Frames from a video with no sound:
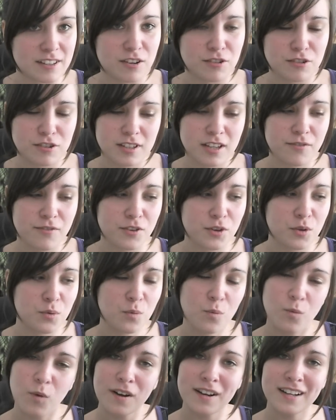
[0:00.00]
I'll just give you
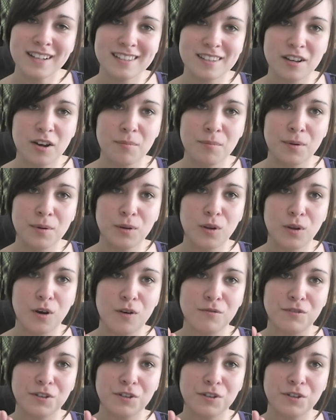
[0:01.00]
one example of